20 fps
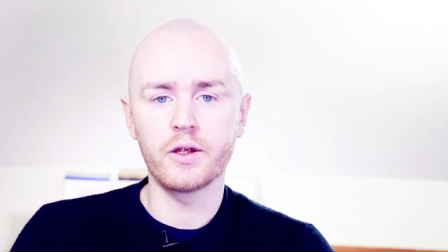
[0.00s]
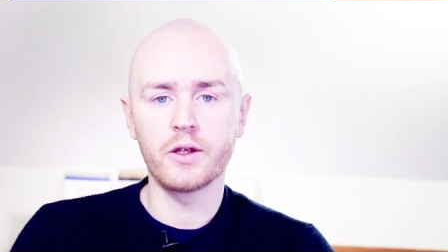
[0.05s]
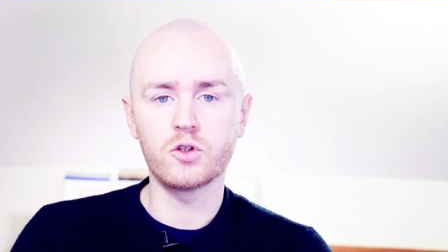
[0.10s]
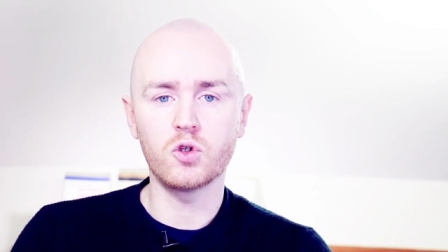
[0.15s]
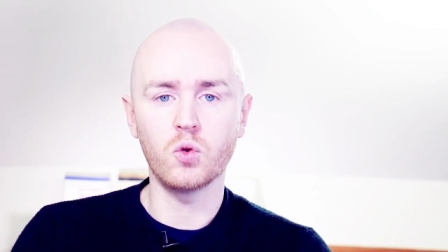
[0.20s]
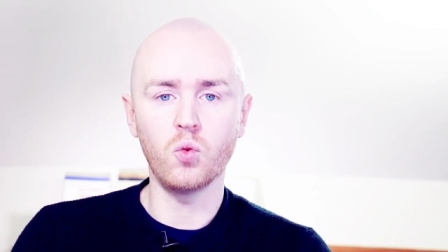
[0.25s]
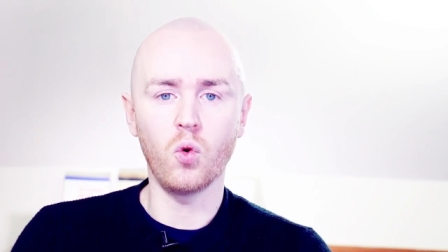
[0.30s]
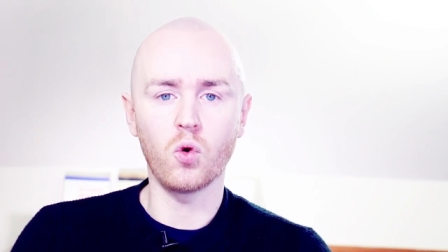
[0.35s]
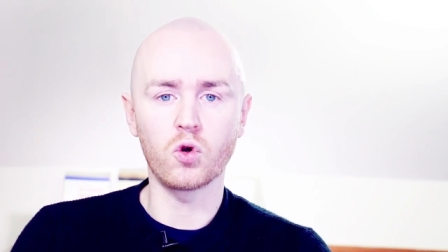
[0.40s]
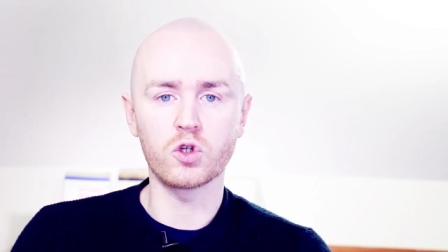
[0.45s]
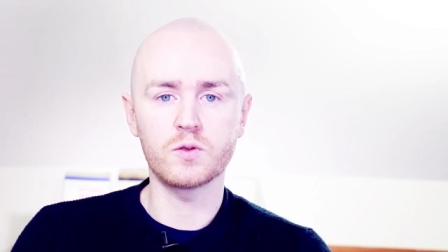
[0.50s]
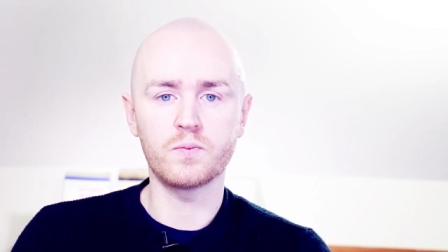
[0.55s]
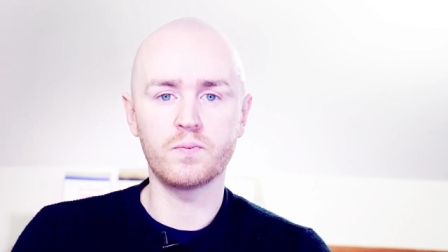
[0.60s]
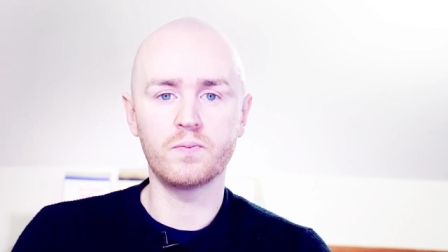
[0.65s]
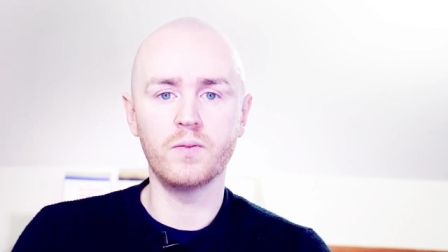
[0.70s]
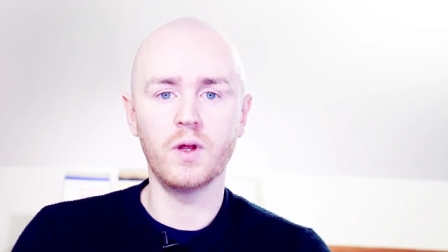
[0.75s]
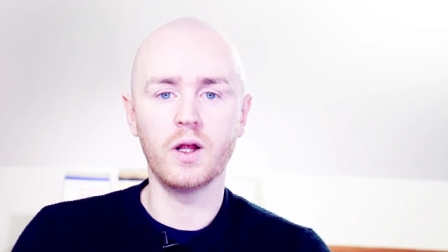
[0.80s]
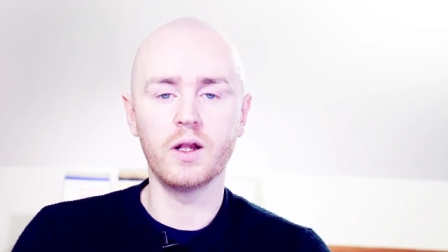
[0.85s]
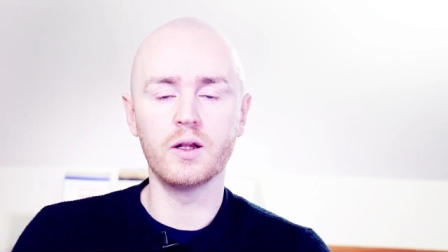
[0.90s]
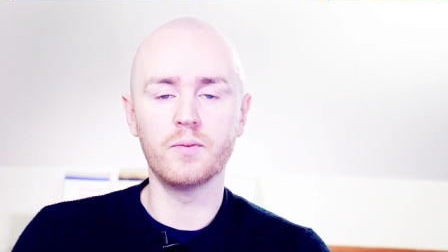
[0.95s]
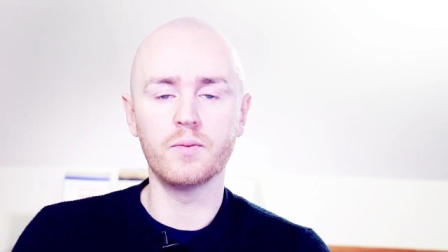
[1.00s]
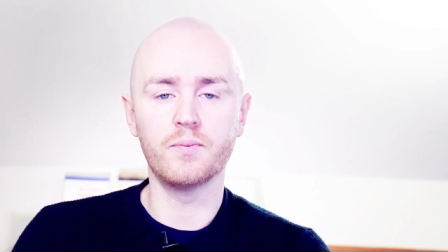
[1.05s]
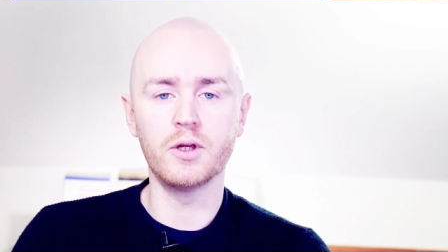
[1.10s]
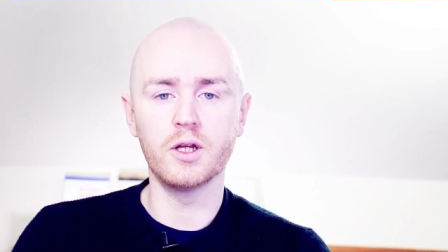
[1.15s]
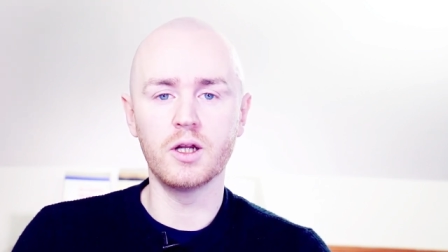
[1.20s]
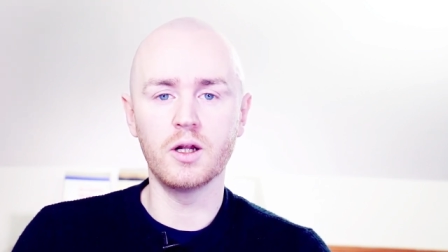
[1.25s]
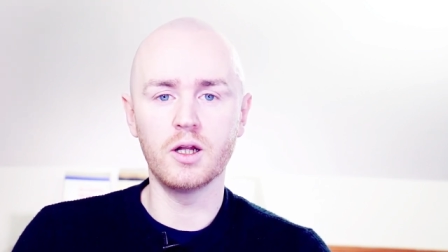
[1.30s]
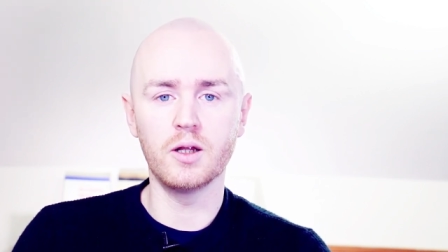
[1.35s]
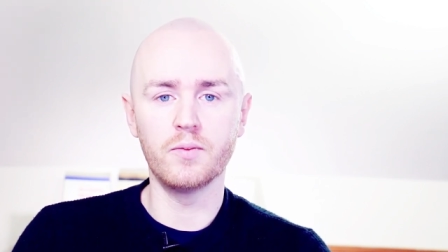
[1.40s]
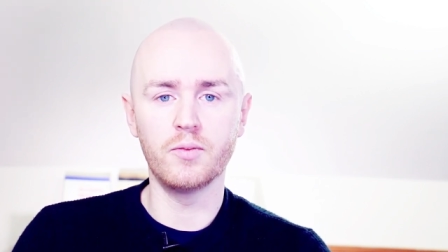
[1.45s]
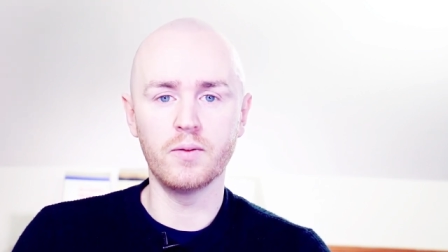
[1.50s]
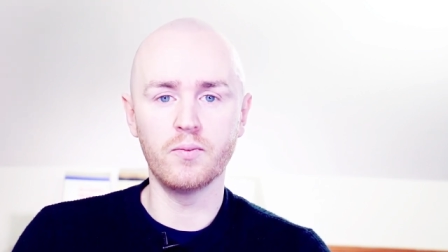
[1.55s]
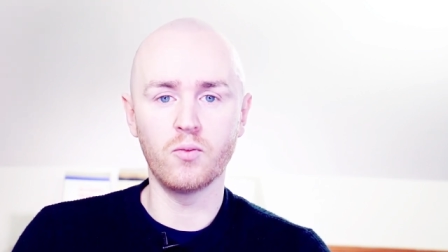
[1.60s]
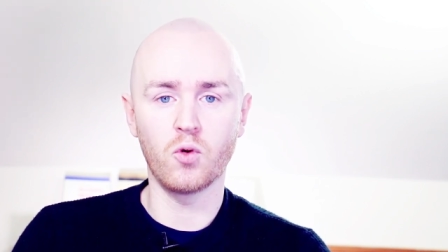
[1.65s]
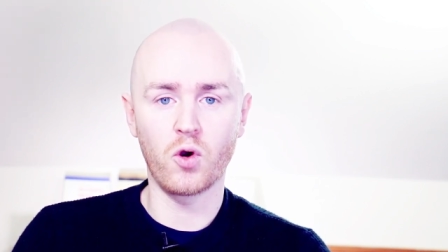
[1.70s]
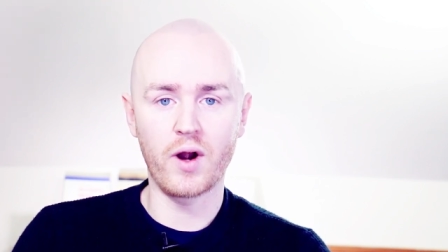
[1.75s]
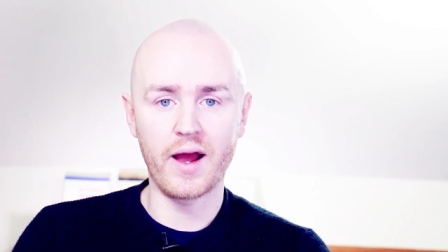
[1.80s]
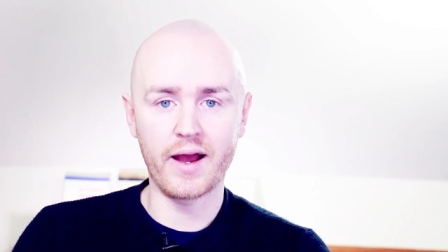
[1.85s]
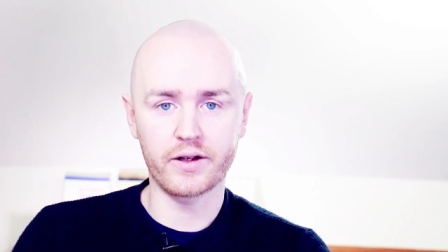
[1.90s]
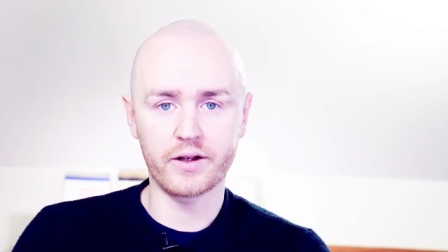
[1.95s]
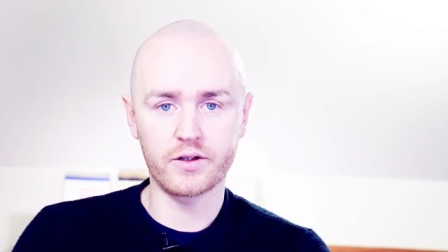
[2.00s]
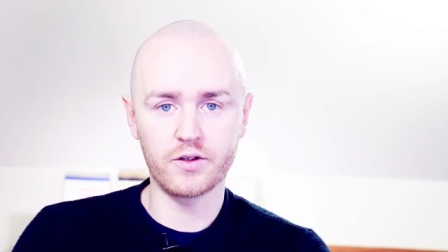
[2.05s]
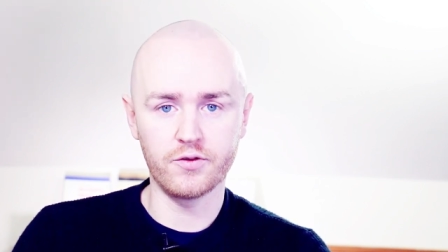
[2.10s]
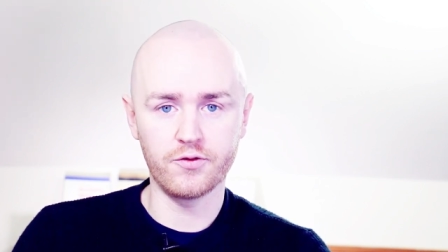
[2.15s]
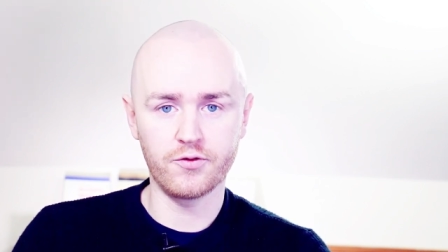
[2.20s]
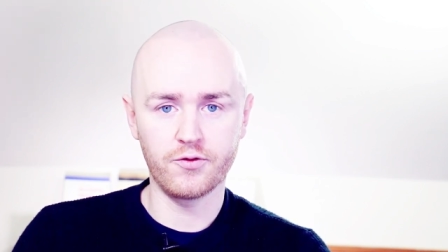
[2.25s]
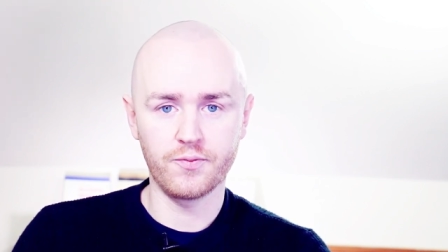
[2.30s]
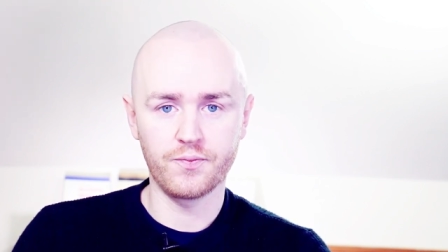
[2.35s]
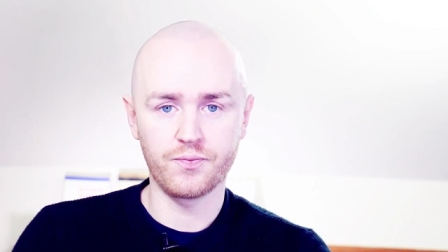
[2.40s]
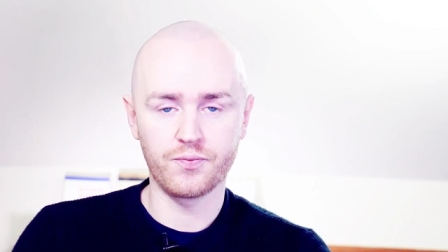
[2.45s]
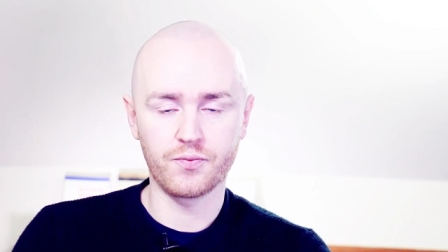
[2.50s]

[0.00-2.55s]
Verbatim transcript: towards being a little bit more active.